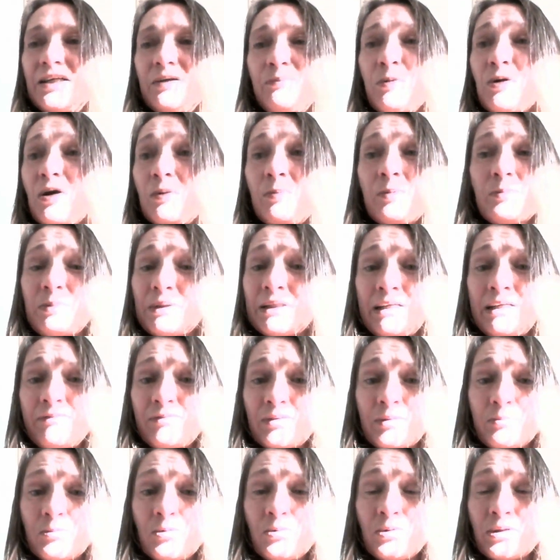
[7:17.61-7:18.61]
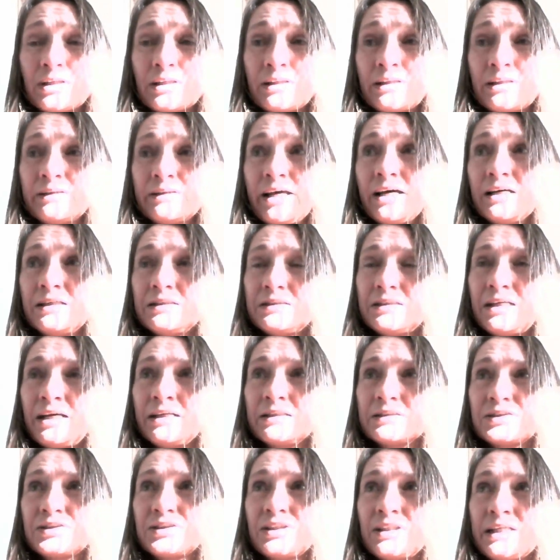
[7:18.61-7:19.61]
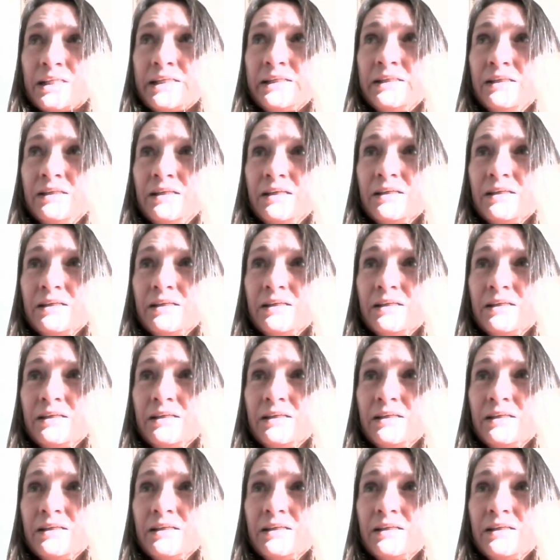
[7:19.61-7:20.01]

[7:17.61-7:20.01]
probably even more than that, actually,